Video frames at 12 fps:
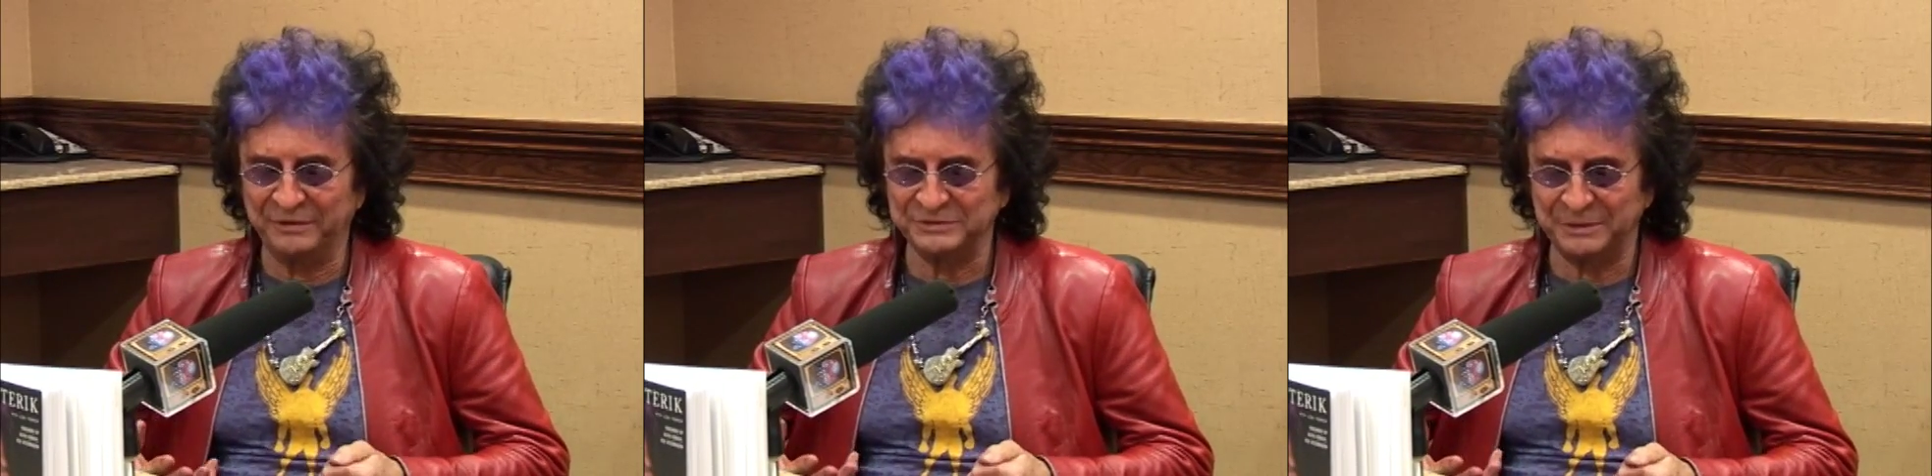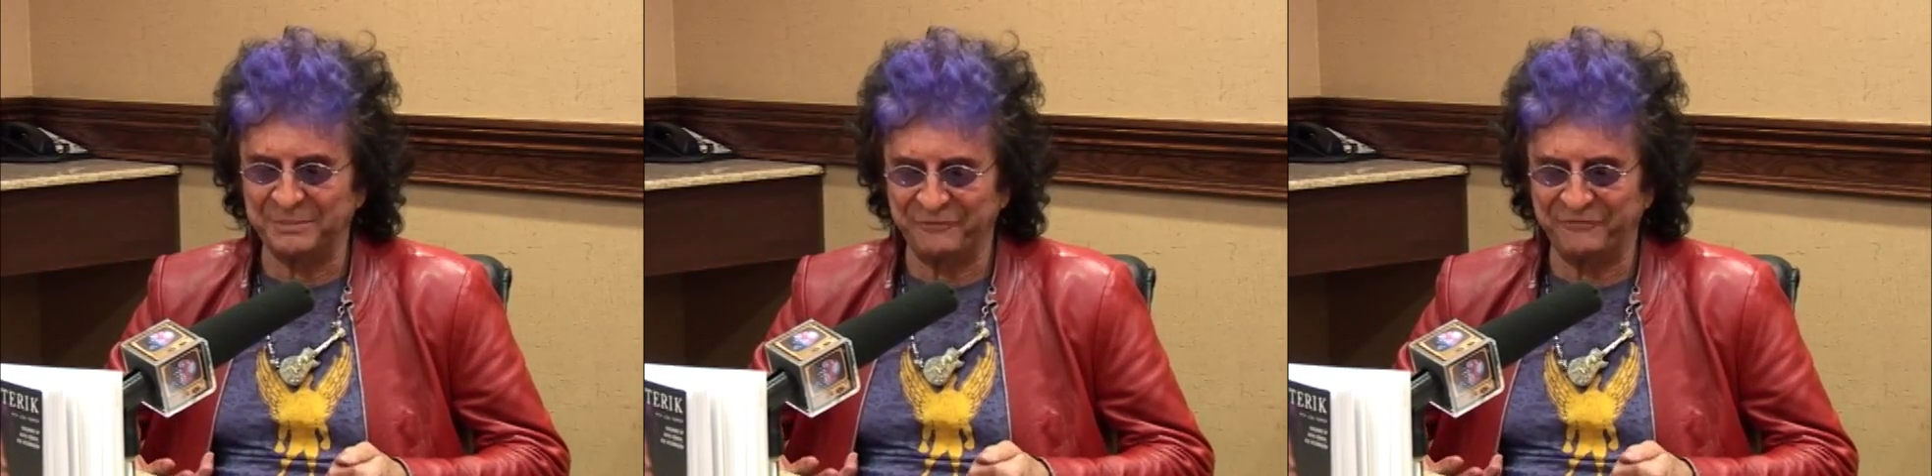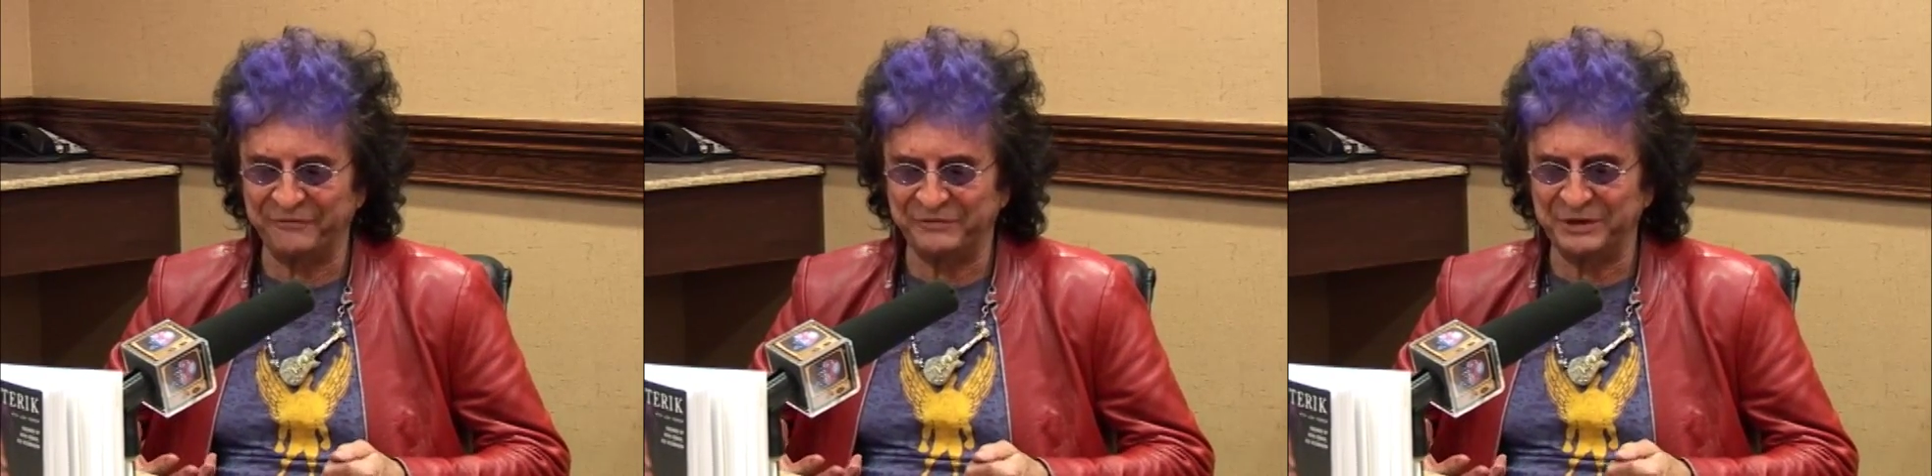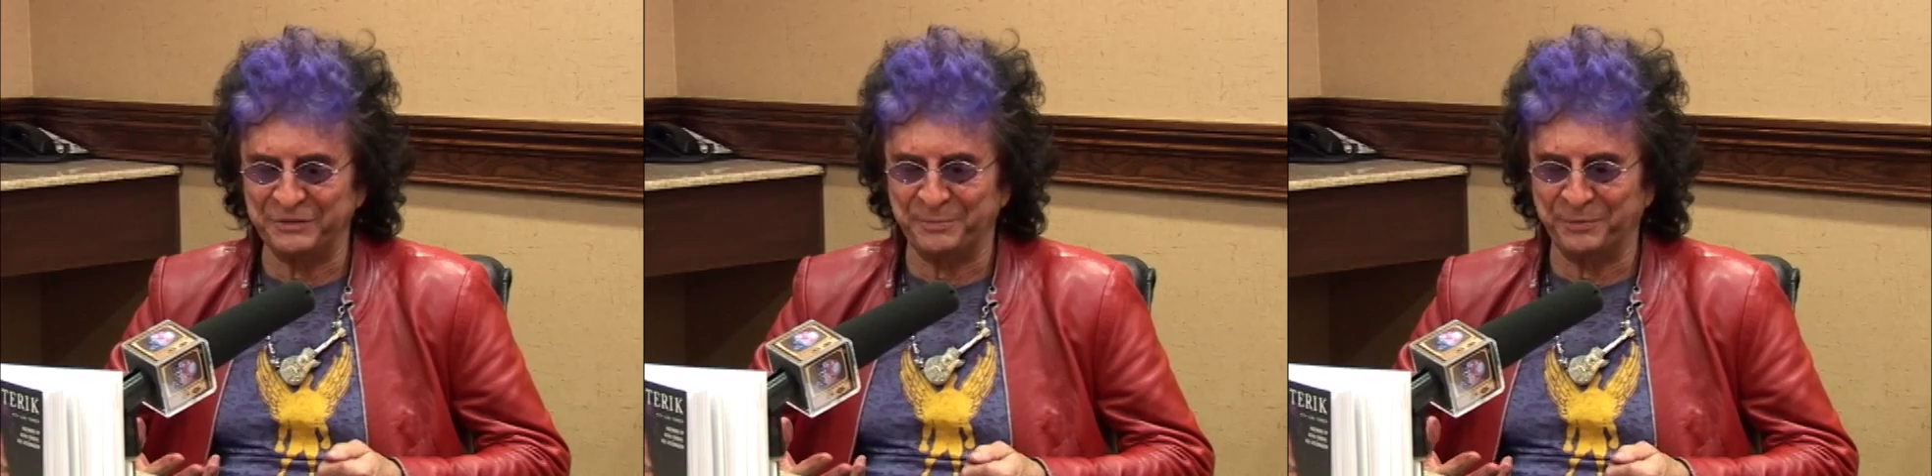It was on my
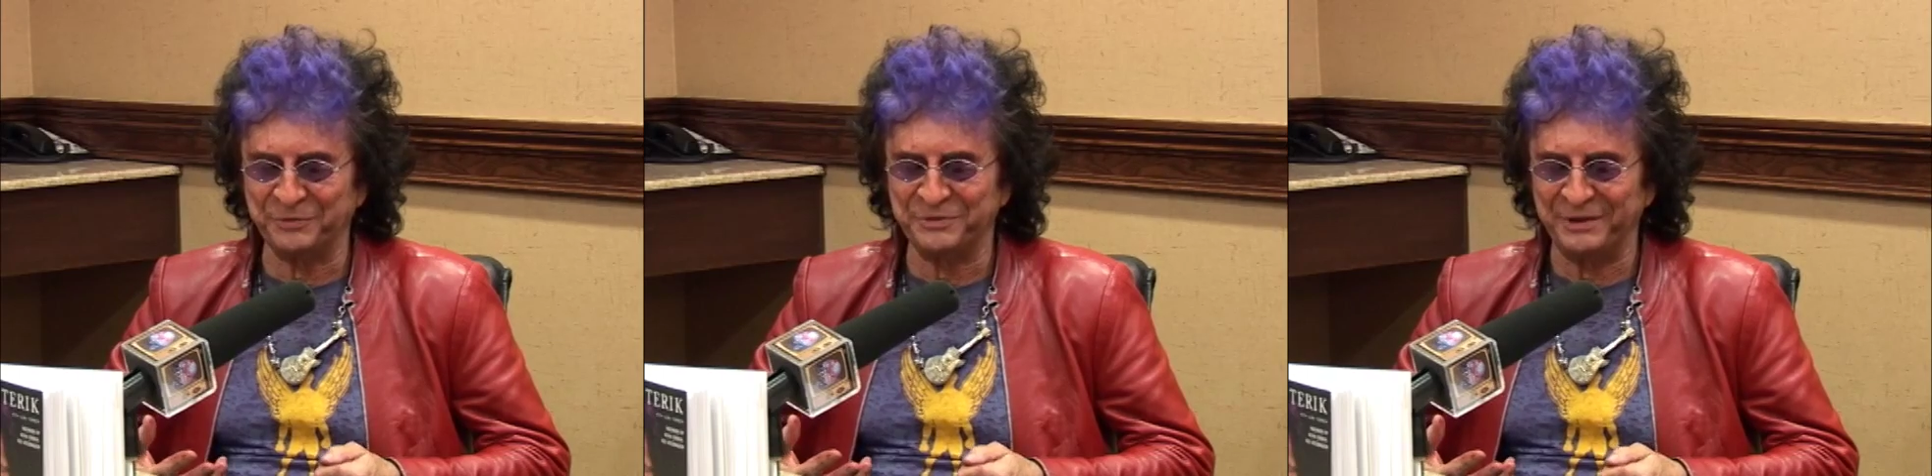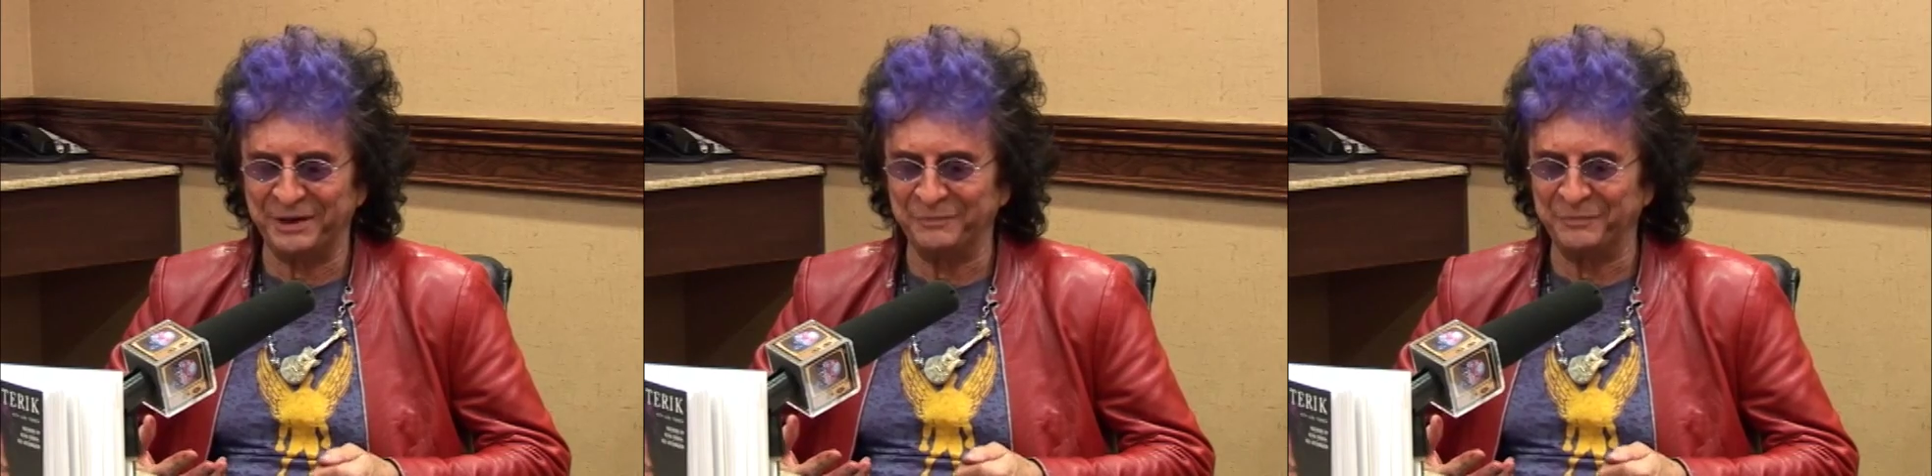15th birthday.